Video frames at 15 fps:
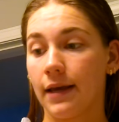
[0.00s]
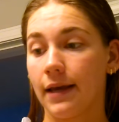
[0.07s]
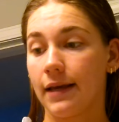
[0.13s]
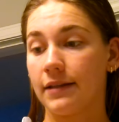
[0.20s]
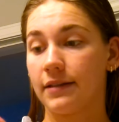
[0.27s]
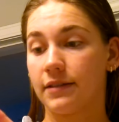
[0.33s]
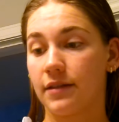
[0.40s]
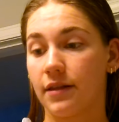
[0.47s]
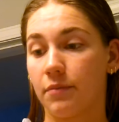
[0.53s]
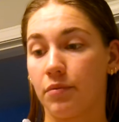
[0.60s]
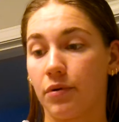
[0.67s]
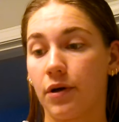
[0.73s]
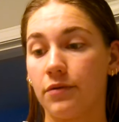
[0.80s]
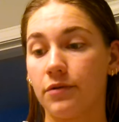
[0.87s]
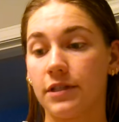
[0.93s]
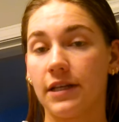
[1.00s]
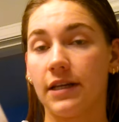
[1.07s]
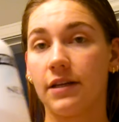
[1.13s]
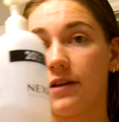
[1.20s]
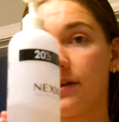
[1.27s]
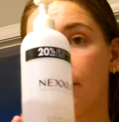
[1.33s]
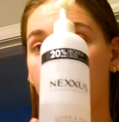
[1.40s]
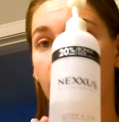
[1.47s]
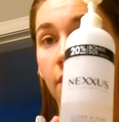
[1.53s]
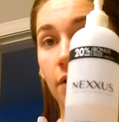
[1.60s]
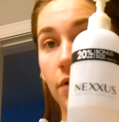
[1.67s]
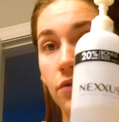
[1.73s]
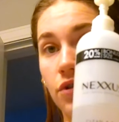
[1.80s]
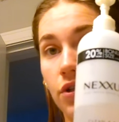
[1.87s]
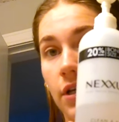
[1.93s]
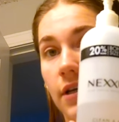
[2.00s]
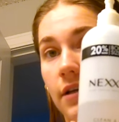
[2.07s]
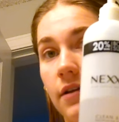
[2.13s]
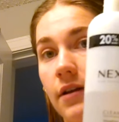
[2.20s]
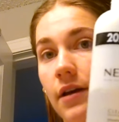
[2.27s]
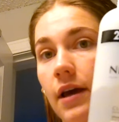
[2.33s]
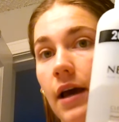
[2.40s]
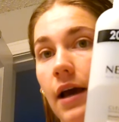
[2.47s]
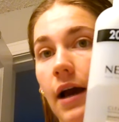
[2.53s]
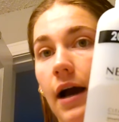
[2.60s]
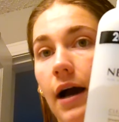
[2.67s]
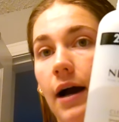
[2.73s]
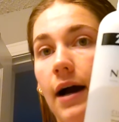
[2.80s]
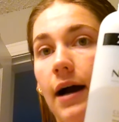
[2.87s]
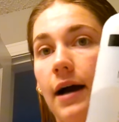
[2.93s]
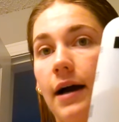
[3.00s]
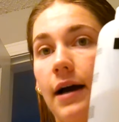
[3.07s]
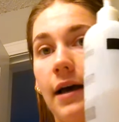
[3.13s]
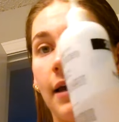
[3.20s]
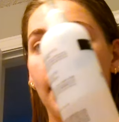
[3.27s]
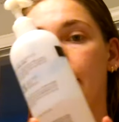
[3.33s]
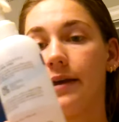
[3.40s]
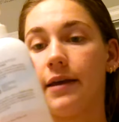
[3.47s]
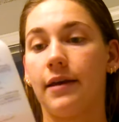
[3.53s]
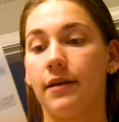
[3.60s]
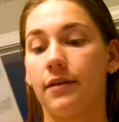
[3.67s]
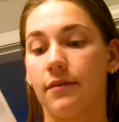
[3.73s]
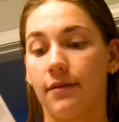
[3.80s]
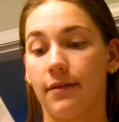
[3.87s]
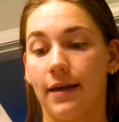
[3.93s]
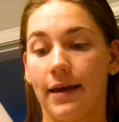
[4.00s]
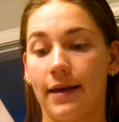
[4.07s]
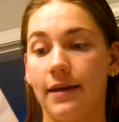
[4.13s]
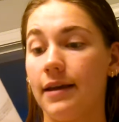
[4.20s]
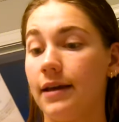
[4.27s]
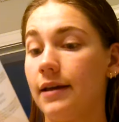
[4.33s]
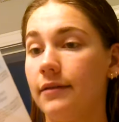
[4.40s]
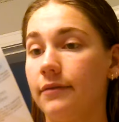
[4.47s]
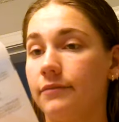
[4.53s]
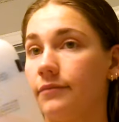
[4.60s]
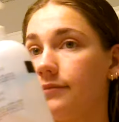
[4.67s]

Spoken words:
It's the Protein Fusion. I like it.